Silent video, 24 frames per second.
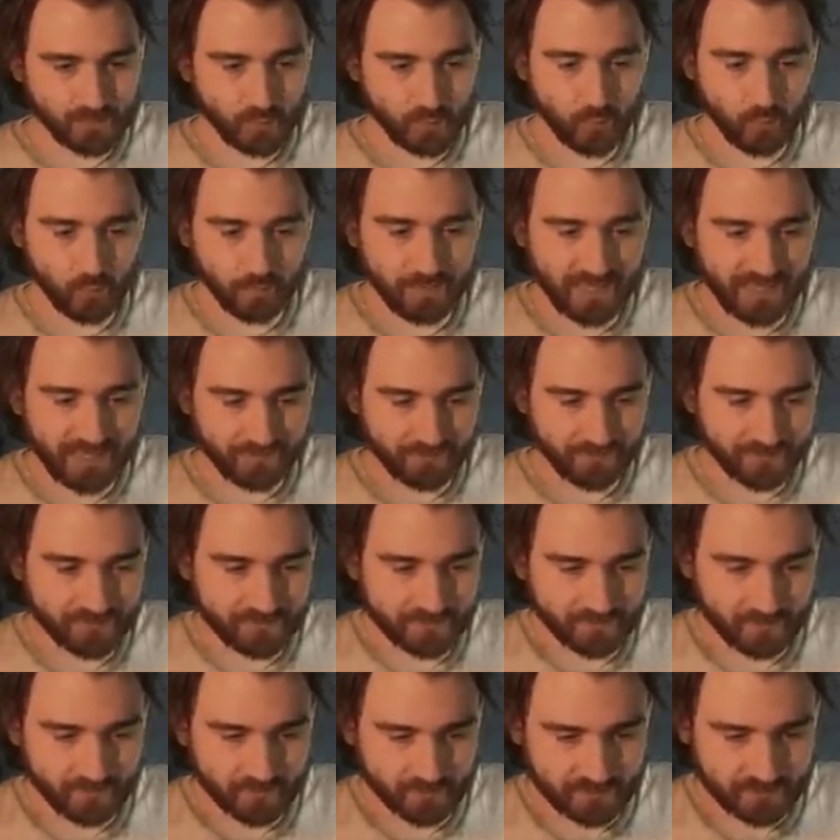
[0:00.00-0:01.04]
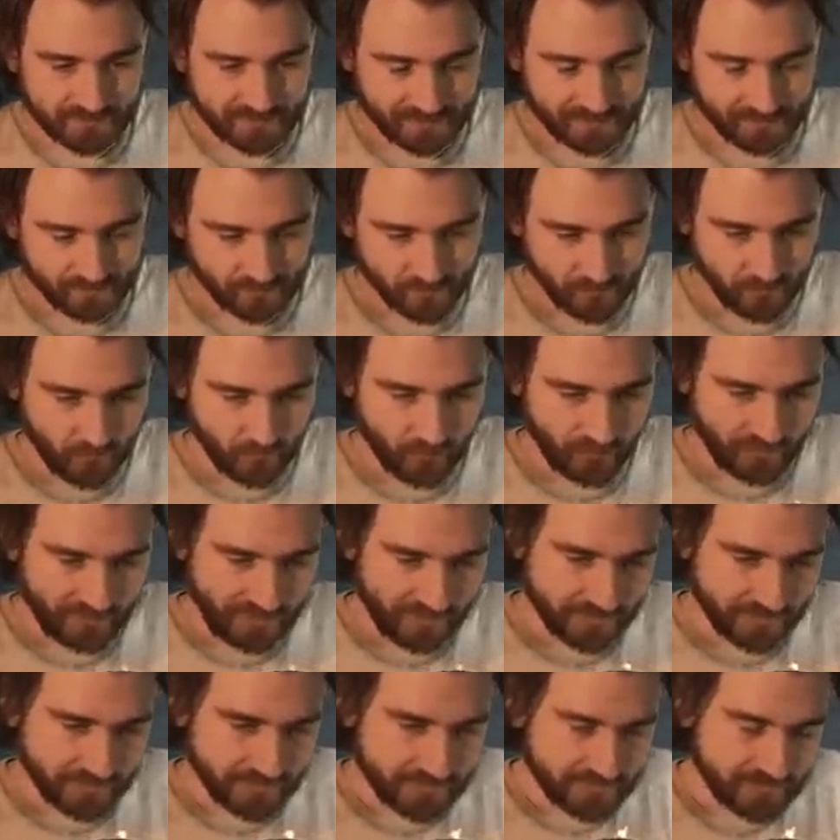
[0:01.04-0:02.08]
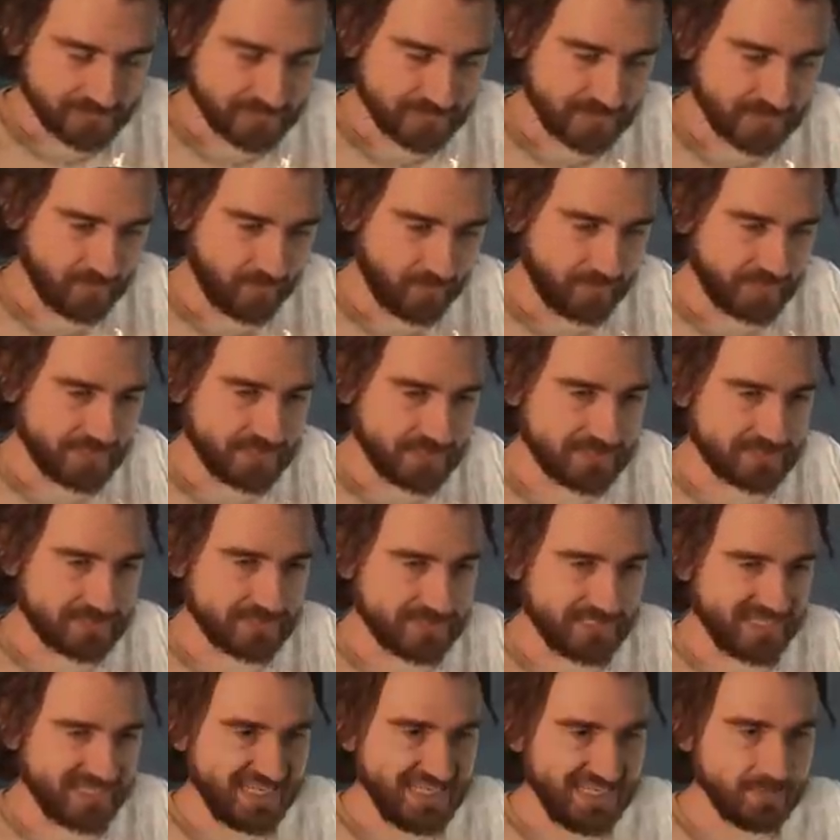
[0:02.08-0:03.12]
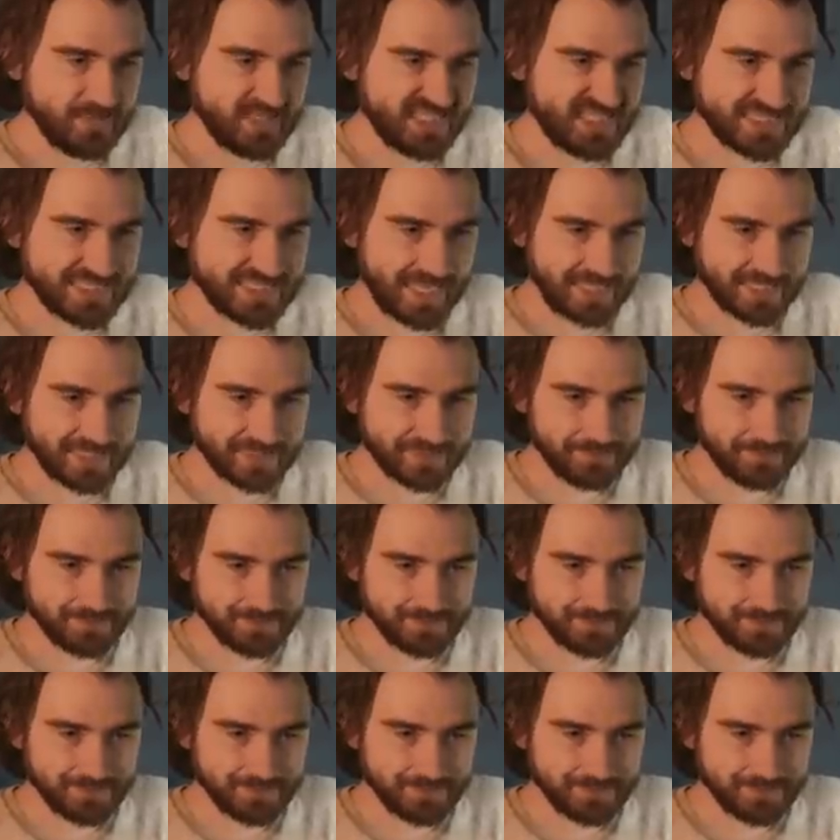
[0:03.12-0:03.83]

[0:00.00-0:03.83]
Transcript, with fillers: Oh man, if I clicked on the wrong land there, that would have been a little bit sad.